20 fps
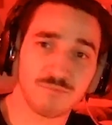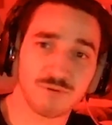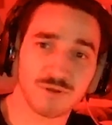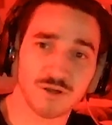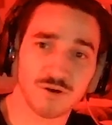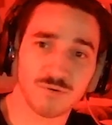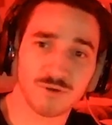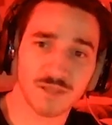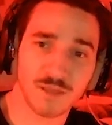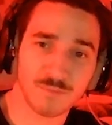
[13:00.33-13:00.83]

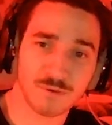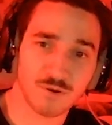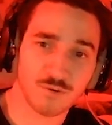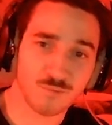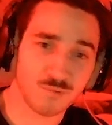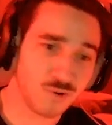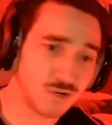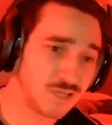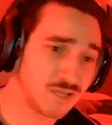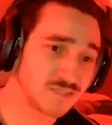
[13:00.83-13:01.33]
below and let me know
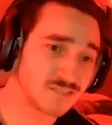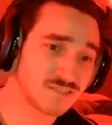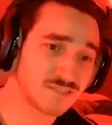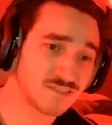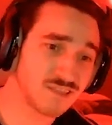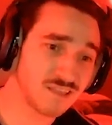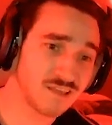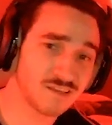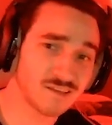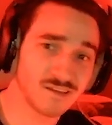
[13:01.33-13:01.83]
what you guys
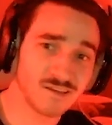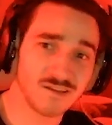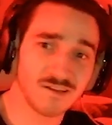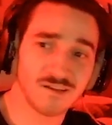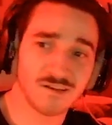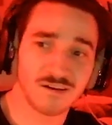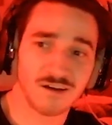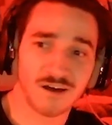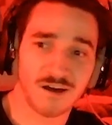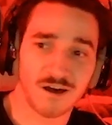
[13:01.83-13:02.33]
think.
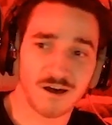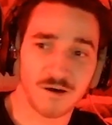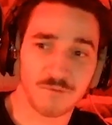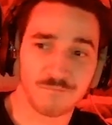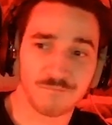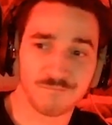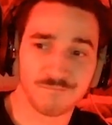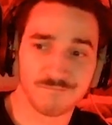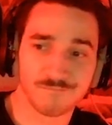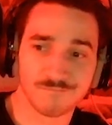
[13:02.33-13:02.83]

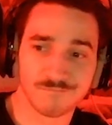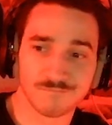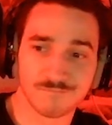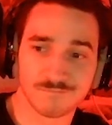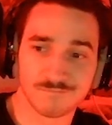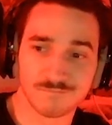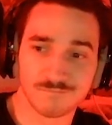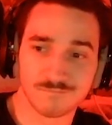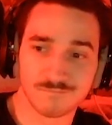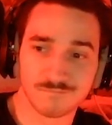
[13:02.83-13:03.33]
Um,
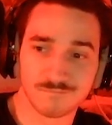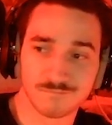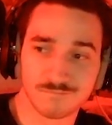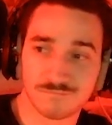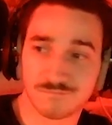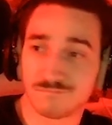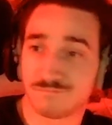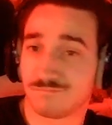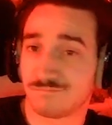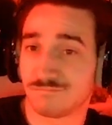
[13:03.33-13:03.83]

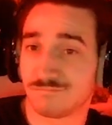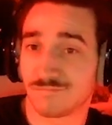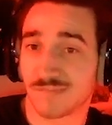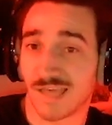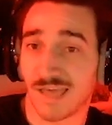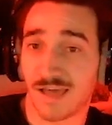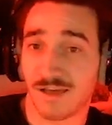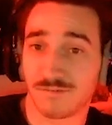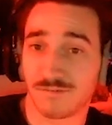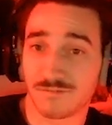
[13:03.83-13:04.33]

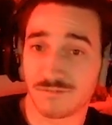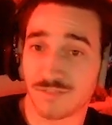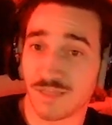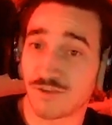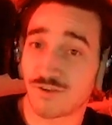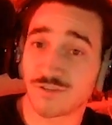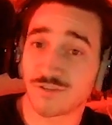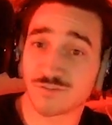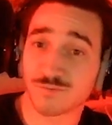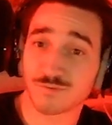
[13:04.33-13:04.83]
yeah,
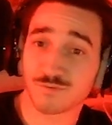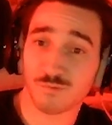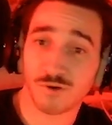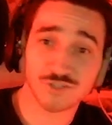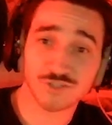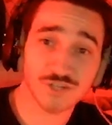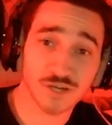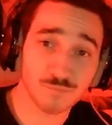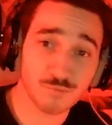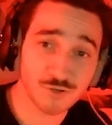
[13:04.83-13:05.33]
thank you guys so much for
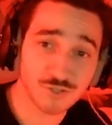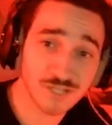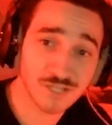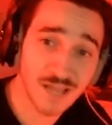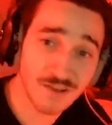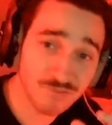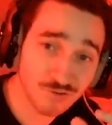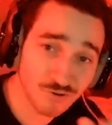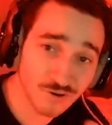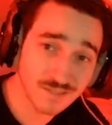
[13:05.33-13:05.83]
watching. I appreciate it.
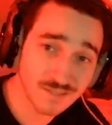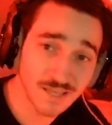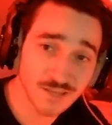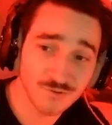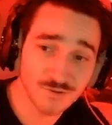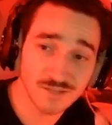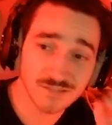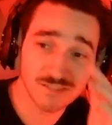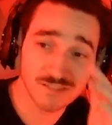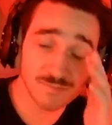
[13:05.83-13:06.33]
Have a great day.
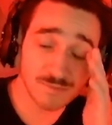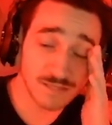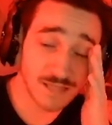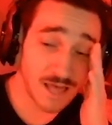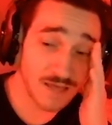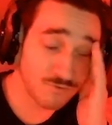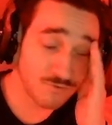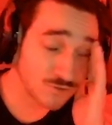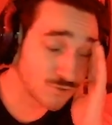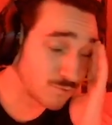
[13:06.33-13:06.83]
You guys see me
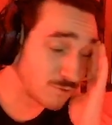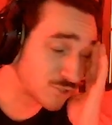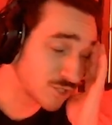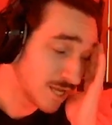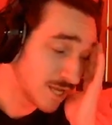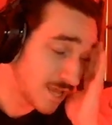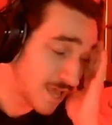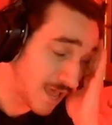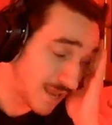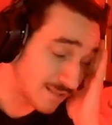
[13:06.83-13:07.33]
live on Twitch
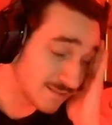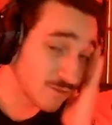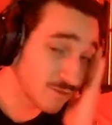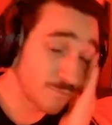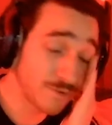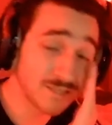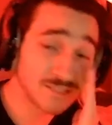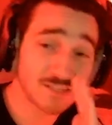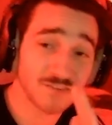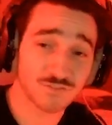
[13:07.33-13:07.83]
any day of the
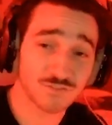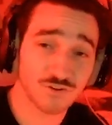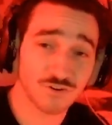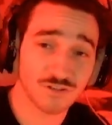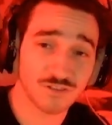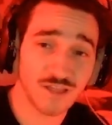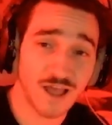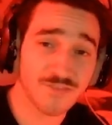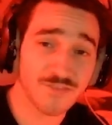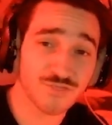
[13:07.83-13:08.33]
week,
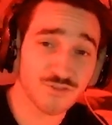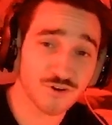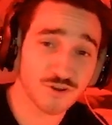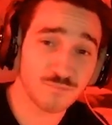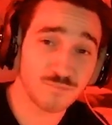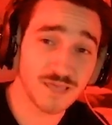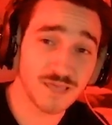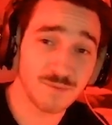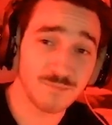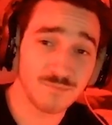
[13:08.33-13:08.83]
7.30
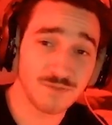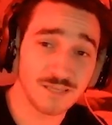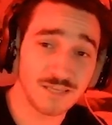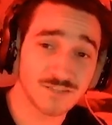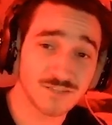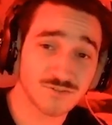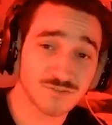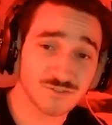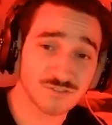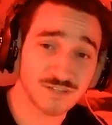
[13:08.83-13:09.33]
9.30 p.m.
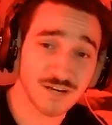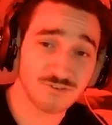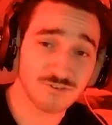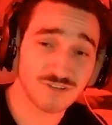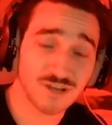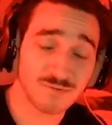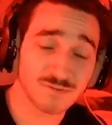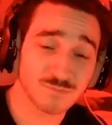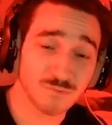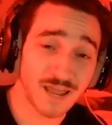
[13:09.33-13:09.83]
Eastern Standard
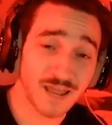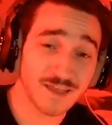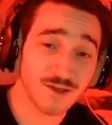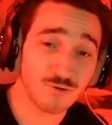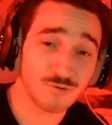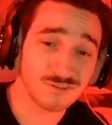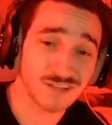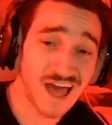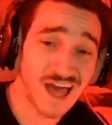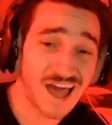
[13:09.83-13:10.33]
Time is when I
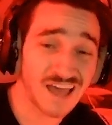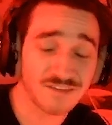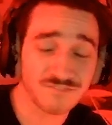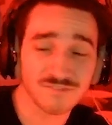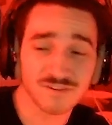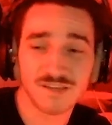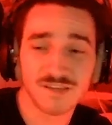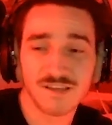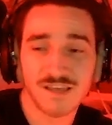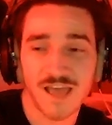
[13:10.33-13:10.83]
go
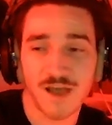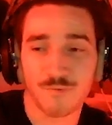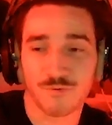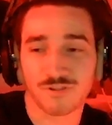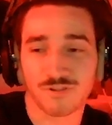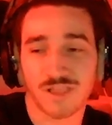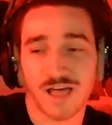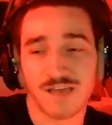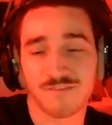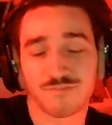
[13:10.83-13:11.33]
live, and
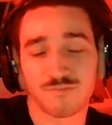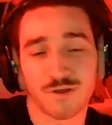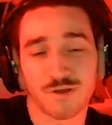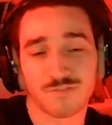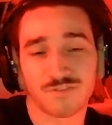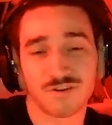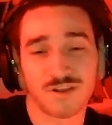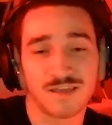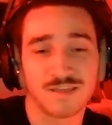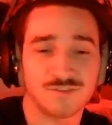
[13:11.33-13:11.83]
we're live
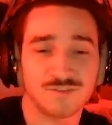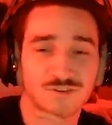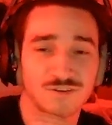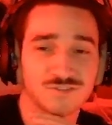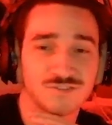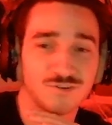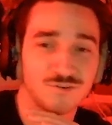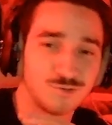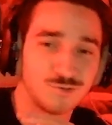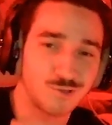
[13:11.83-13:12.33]
throughout the night. There's
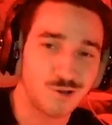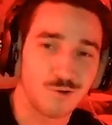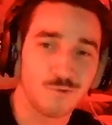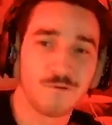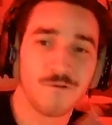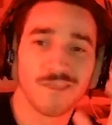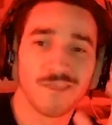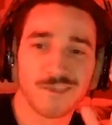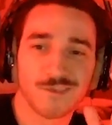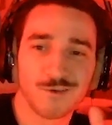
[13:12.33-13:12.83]
also, you know,
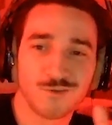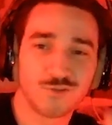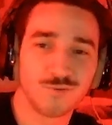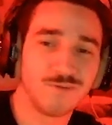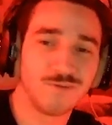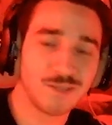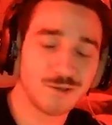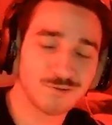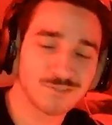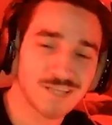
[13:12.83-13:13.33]

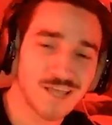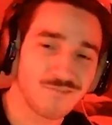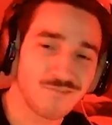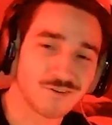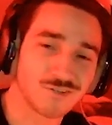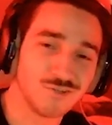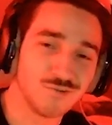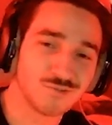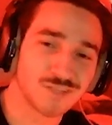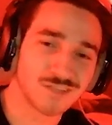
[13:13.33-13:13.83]
YouTube videos every
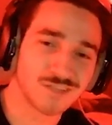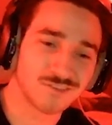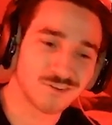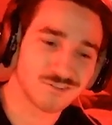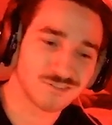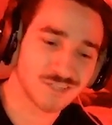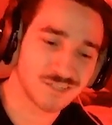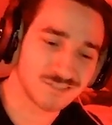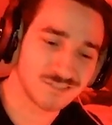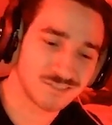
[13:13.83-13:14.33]
Tuesday,
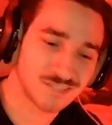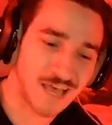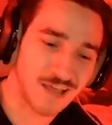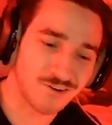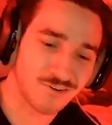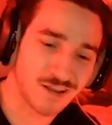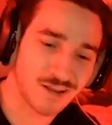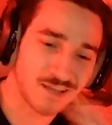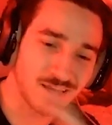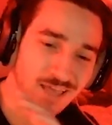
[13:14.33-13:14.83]
Thursday,
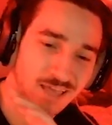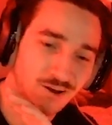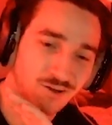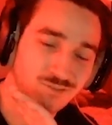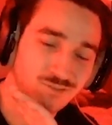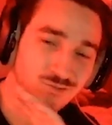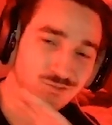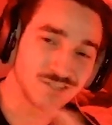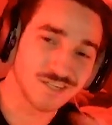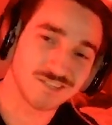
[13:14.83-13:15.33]
Saturday, and
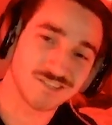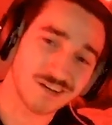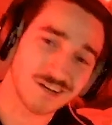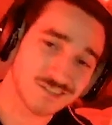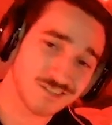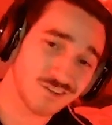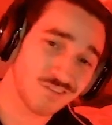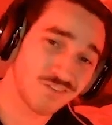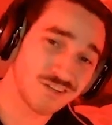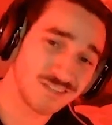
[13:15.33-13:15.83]
also
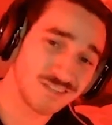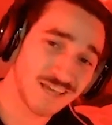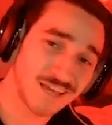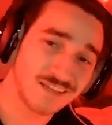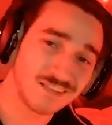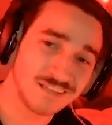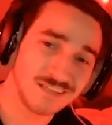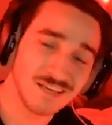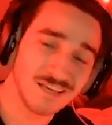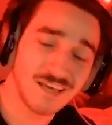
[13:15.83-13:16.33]
TikToks on the
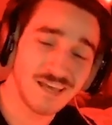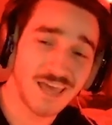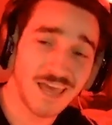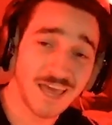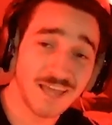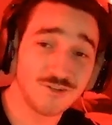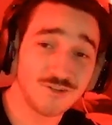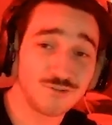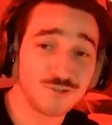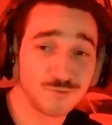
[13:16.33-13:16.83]
daily,
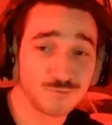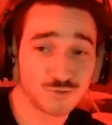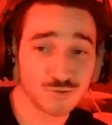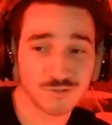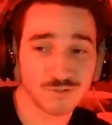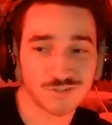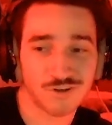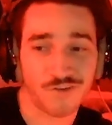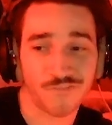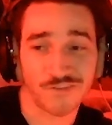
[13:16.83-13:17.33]
and YouTube
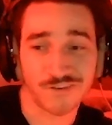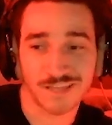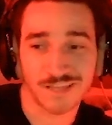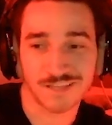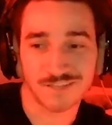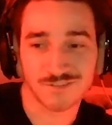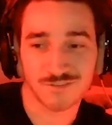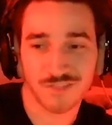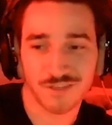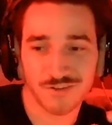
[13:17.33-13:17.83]
Shorts on the
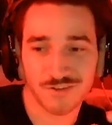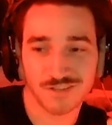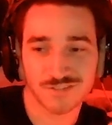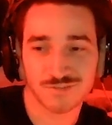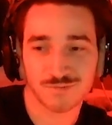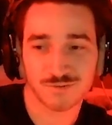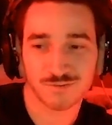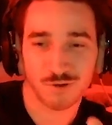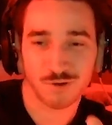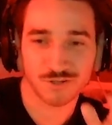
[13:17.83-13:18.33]
daily. So thank you guys
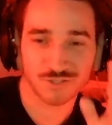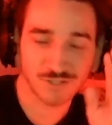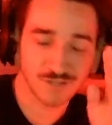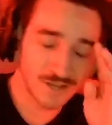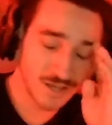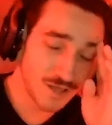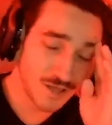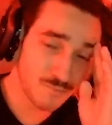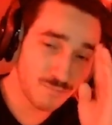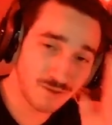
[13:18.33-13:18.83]
so much for watching.
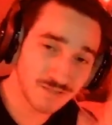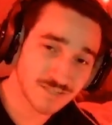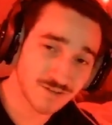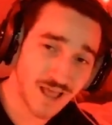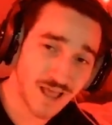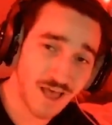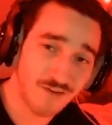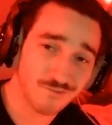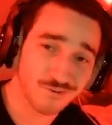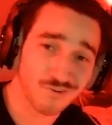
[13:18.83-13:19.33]
Peace out.
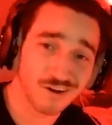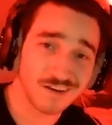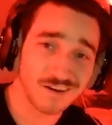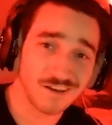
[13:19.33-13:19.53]
Have a great